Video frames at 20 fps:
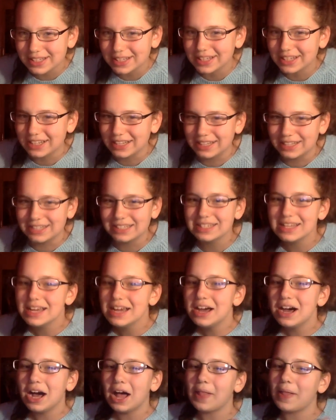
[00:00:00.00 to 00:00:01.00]
and
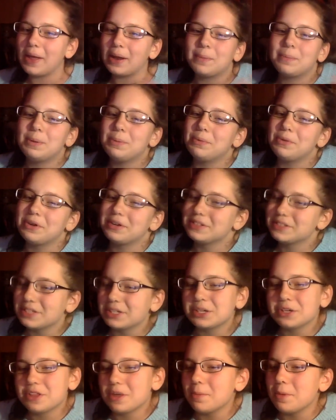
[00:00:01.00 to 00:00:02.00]
a lot of people
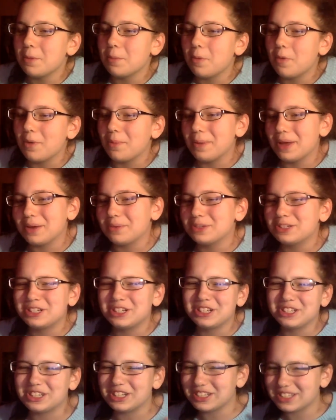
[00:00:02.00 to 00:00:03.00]
consider them a boy band, which
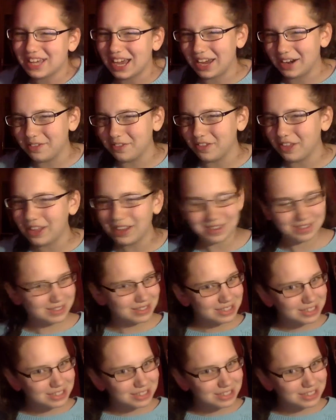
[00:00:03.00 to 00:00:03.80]
is just kind of like,